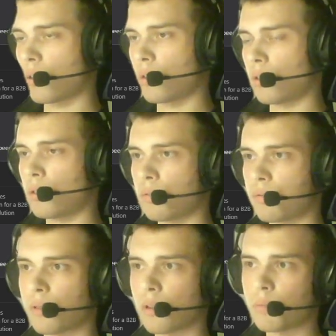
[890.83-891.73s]
in the
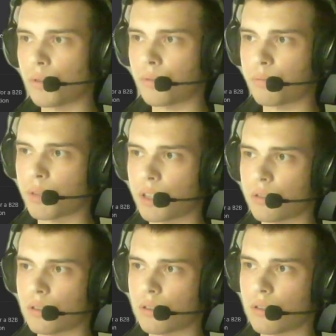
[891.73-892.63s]
form of
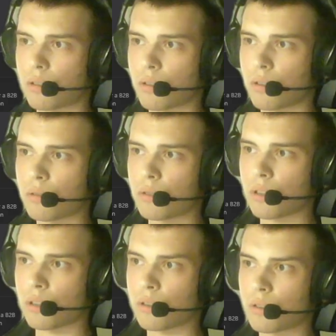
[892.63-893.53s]
pasted
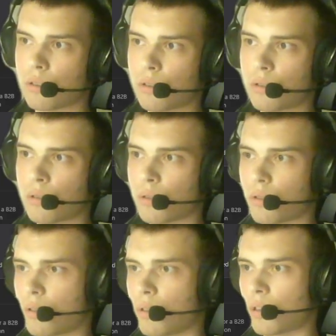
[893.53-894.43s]

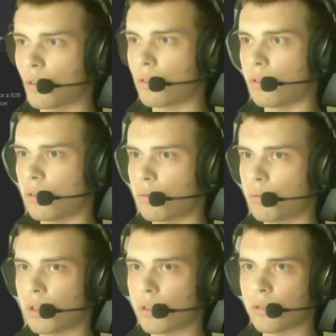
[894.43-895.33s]
content.txt.
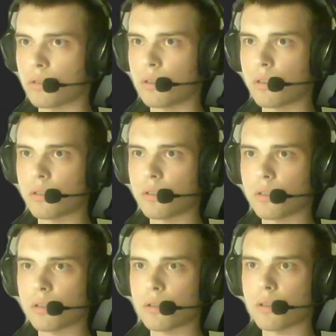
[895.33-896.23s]
We can see it
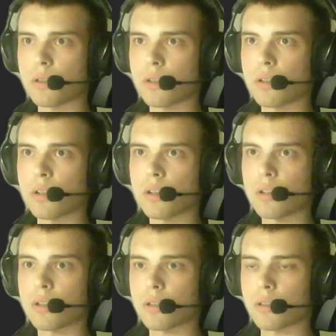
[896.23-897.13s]
here
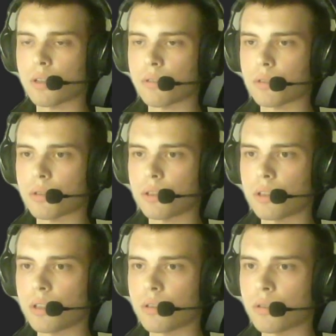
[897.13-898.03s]
after
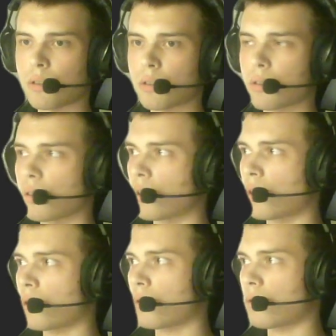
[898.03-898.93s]
clicking on it, and